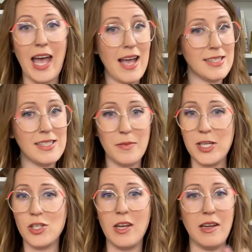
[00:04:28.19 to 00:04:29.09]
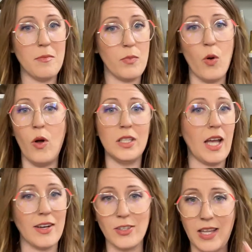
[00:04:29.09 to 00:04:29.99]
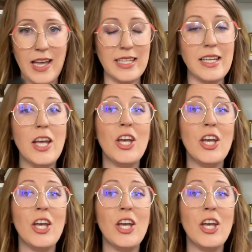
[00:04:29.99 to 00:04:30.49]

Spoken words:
exclamation, bold, underline.